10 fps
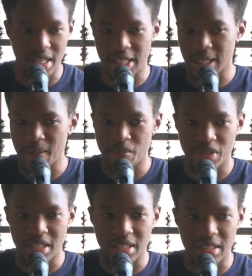that
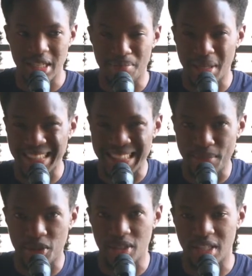that that
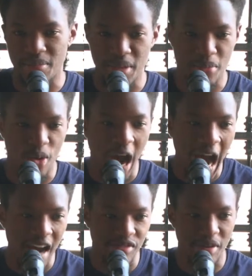perception that people
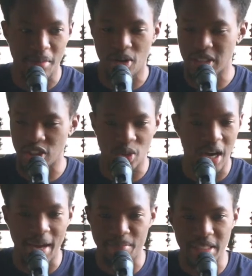have about you know
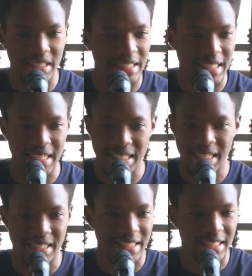our business
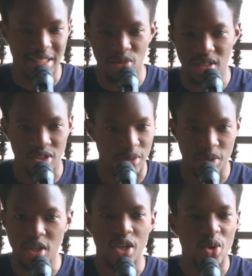ideas and this is what you're
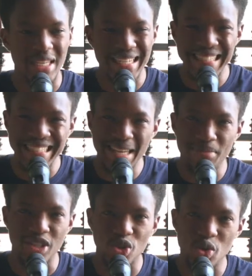supposed. No, he did
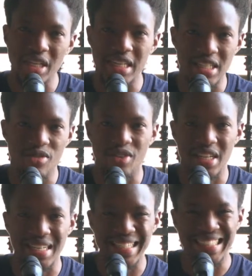something totally different,
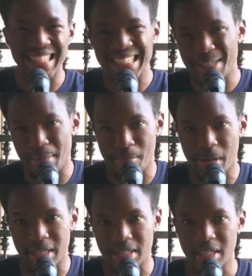and it set him
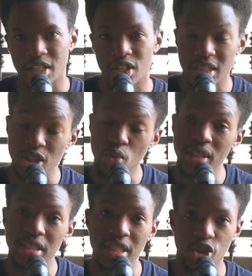apart. That's
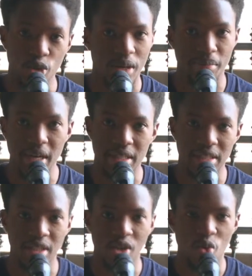what sets you
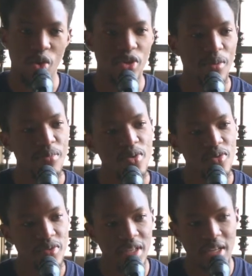apart when you're
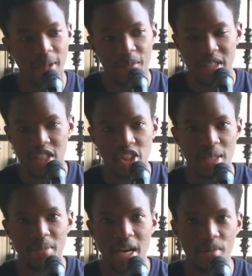moving in the
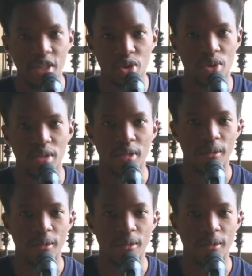same direction